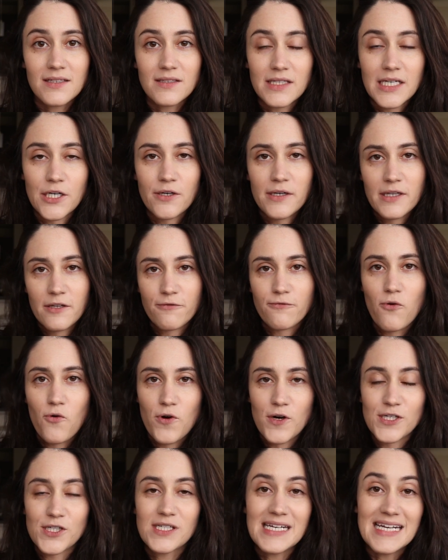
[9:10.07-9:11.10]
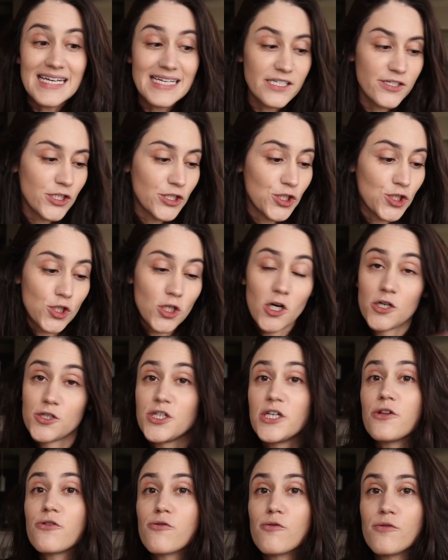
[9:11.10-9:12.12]
that are in the forest into
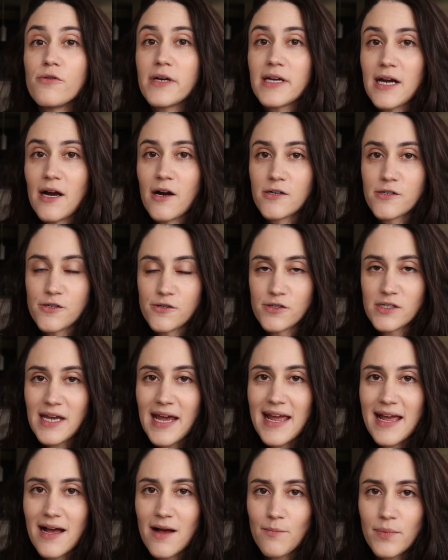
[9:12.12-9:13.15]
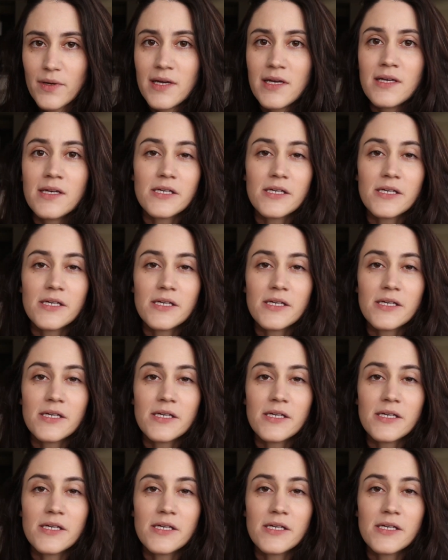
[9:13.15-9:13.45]
charging through the character's camp.